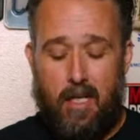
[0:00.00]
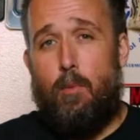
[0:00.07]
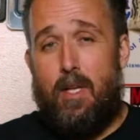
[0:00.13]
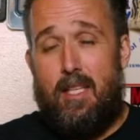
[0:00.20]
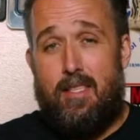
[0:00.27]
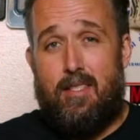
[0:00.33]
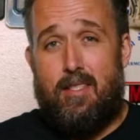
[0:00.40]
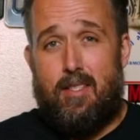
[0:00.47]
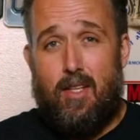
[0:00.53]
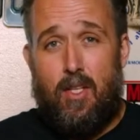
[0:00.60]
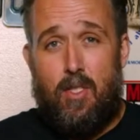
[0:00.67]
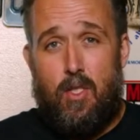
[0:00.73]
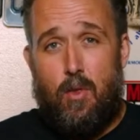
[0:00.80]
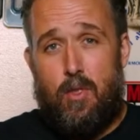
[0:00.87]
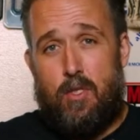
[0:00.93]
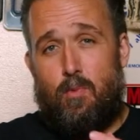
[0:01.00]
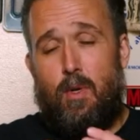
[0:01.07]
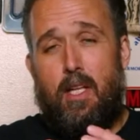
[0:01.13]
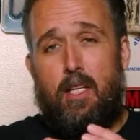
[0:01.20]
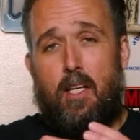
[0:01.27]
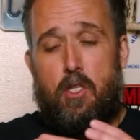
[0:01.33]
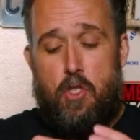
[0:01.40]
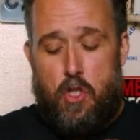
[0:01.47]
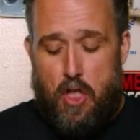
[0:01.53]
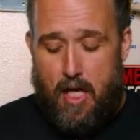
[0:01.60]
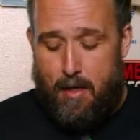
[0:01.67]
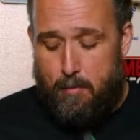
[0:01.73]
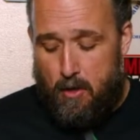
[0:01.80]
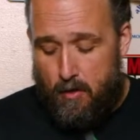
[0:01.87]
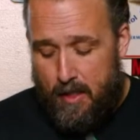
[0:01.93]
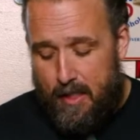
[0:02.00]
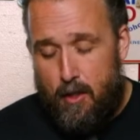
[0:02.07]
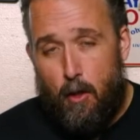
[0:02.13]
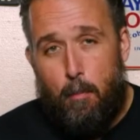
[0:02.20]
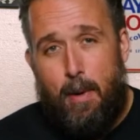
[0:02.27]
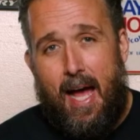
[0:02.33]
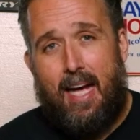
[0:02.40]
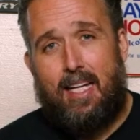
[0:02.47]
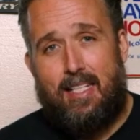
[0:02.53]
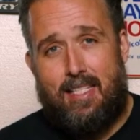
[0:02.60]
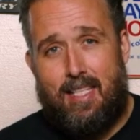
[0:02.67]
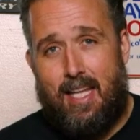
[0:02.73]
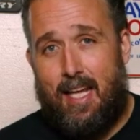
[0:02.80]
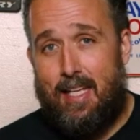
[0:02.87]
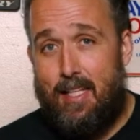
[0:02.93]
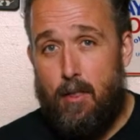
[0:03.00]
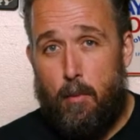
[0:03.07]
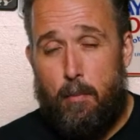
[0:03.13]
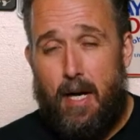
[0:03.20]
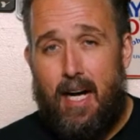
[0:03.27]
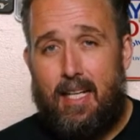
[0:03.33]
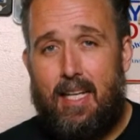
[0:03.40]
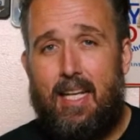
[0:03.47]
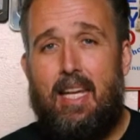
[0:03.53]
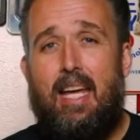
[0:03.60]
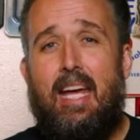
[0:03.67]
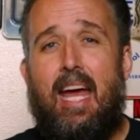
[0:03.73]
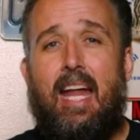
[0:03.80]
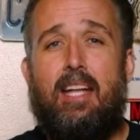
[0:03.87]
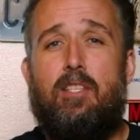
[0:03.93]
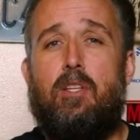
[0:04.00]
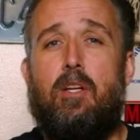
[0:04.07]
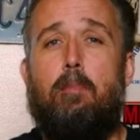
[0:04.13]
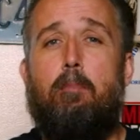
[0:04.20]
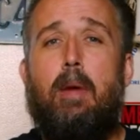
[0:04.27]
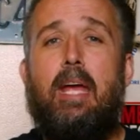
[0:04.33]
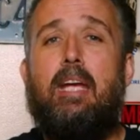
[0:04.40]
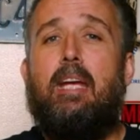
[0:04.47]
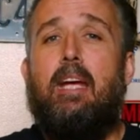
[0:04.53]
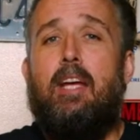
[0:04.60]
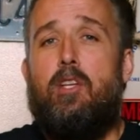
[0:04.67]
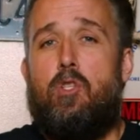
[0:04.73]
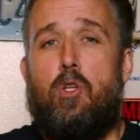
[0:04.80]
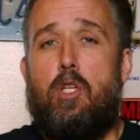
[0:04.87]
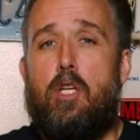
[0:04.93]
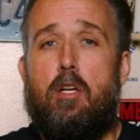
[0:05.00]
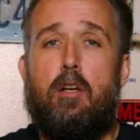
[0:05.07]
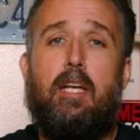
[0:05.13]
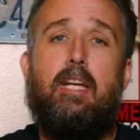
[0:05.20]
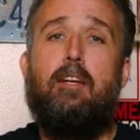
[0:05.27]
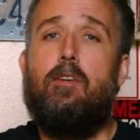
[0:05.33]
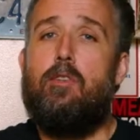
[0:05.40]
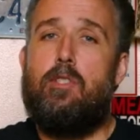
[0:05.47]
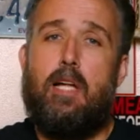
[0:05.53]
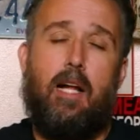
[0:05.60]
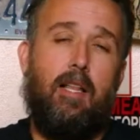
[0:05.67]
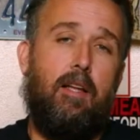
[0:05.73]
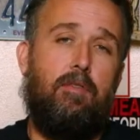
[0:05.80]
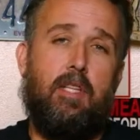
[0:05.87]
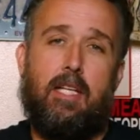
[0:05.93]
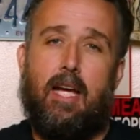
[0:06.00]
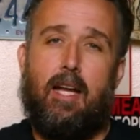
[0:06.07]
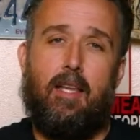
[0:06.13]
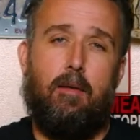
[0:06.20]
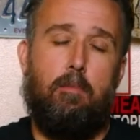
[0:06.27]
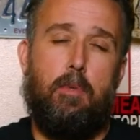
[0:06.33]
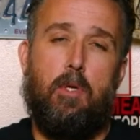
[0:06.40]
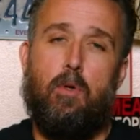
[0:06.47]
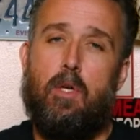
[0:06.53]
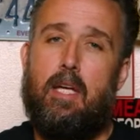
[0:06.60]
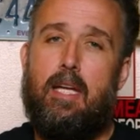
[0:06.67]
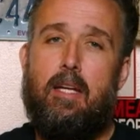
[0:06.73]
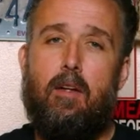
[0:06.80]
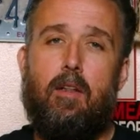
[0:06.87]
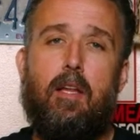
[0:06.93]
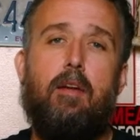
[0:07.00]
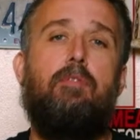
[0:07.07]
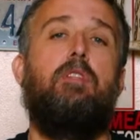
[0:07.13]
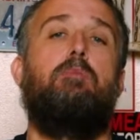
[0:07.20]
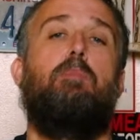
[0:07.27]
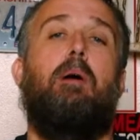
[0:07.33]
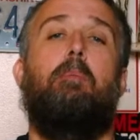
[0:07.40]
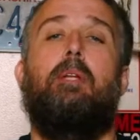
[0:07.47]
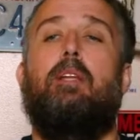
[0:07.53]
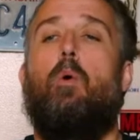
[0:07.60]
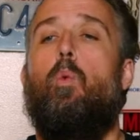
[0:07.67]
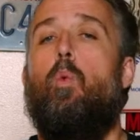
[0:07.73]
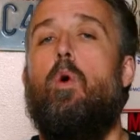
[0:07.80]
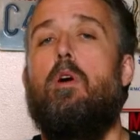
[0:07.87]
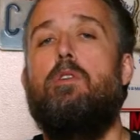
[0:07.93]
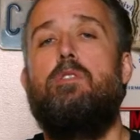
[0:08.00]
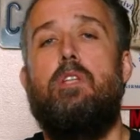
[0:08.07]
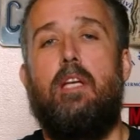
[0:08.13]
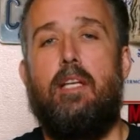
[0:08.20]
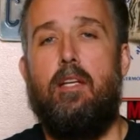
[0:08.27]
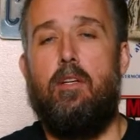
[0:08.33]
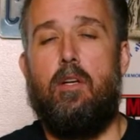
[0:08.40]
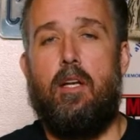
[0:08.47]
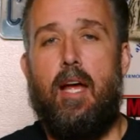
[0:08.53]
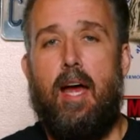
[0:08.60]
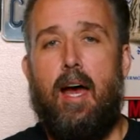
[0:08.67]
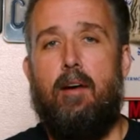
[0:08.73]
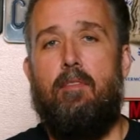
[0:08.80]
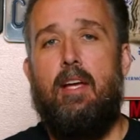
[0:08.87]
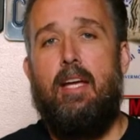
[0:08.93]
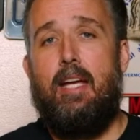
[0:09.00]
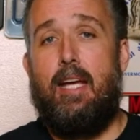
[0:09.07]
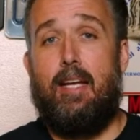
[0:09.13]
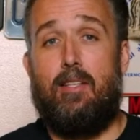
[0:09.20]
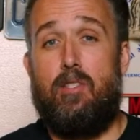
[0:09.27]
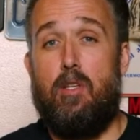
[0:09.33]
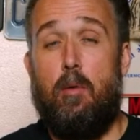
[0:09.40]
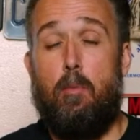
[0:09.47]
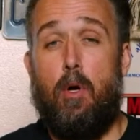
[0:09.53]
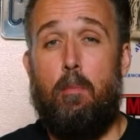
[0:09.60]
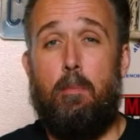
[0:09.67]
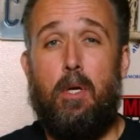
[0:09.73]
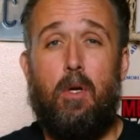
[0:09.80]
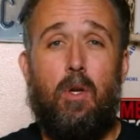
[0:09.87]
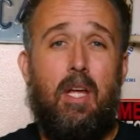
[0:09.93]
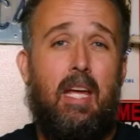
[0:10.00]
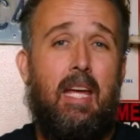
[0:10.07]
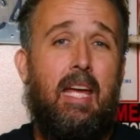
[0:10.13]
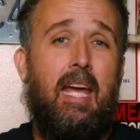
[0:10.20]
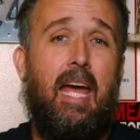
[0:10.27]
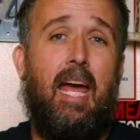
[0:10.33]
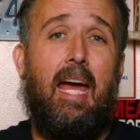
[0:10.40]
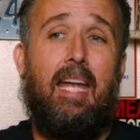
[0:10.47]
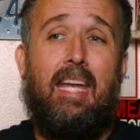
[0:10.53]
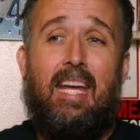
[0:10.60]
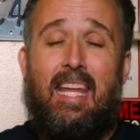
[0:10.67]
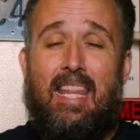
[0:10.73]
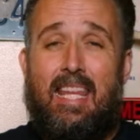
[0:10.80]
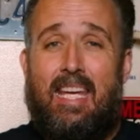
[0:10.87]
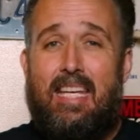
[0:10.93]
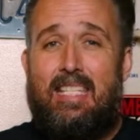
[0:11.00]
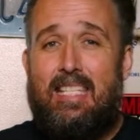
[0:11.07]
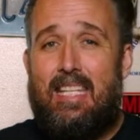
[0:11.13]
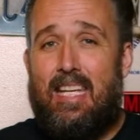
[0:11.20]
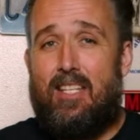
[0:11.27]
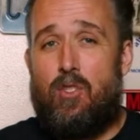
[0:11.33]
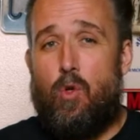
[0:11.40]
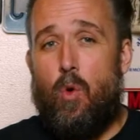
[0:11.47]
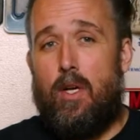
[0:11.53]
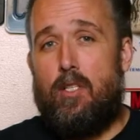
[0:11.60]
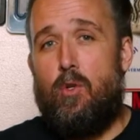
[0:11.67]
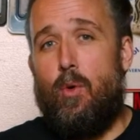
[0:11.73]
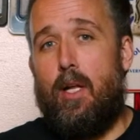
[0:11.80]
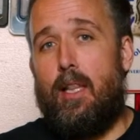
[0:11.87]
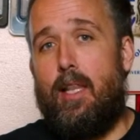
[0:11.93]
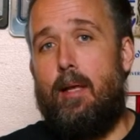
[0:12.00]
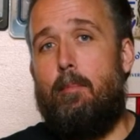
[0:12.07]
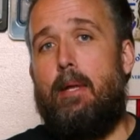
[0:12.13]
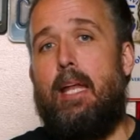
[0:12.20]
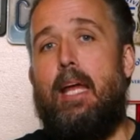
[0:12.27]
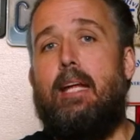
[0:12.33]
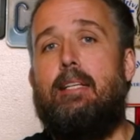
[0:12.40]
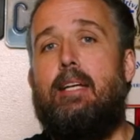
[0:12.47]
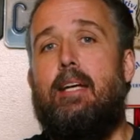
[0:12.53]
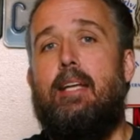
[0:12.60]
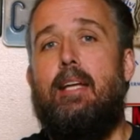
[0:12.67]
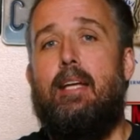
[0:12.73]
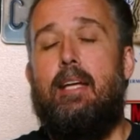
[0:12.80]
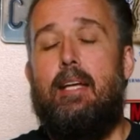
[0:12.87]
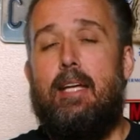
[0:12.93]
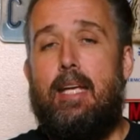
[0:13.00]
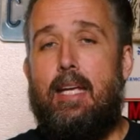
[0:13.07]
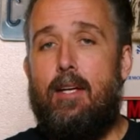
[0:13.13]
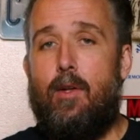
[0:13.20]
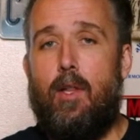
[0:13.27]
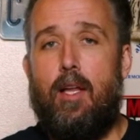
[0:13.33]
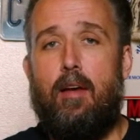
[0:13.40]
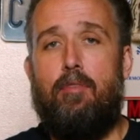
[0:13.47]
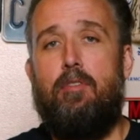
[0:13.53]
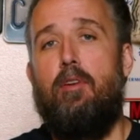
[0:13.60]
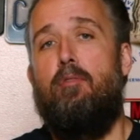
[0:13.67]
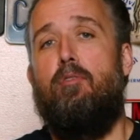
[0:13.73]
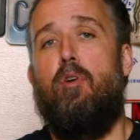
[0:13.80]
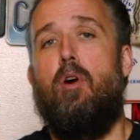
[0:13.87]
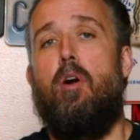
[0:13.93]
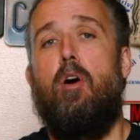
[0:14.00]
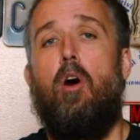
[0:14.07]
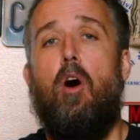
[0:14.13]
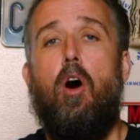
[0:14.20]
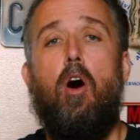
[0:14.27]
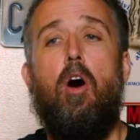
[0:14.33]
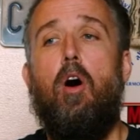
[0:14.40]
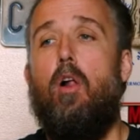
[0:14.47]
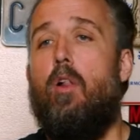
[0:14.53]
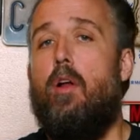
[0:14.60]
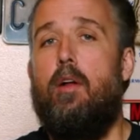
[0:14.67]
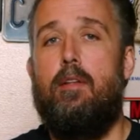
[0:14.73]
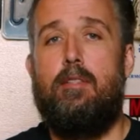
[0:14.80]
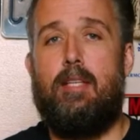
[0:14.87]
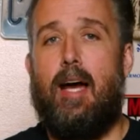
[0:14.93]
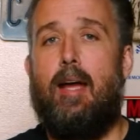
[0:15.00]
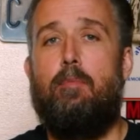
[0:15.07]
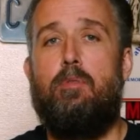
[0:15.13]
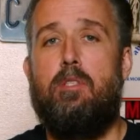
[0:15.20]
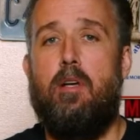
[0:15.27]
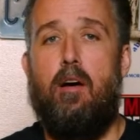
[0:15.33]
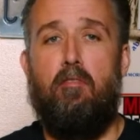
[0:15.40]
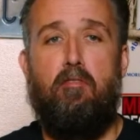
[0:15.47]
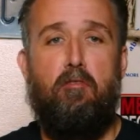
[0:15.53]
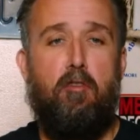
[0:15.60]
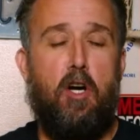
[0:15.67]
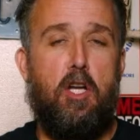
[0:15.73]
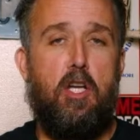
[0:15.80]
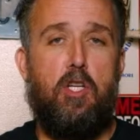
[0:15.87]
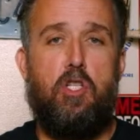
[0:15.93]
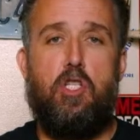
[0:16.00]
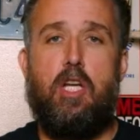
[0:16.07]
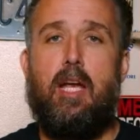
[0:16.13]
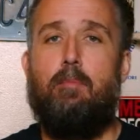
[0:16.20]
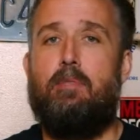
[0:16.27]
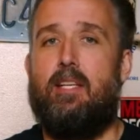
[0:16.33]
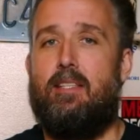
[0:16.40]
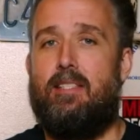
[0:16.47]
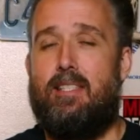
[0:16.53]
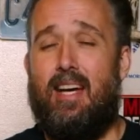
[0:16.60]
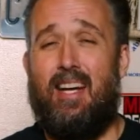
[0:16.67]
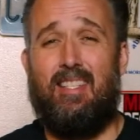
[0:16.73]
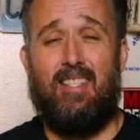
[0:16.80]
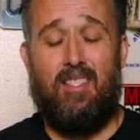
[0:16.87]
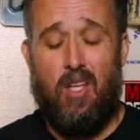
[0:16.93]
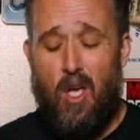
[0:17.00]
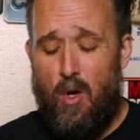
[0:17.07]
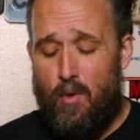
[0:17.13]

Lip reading: What this is going to do is really going to jam your heel back into that heel pocket, and it's going to make so that your heel is not lifting out of the boot. Heel lift is probably the worst thing that you could have in a snowboard boot, and this is going to eliminate heel lift for all types of foot shapes and sizes.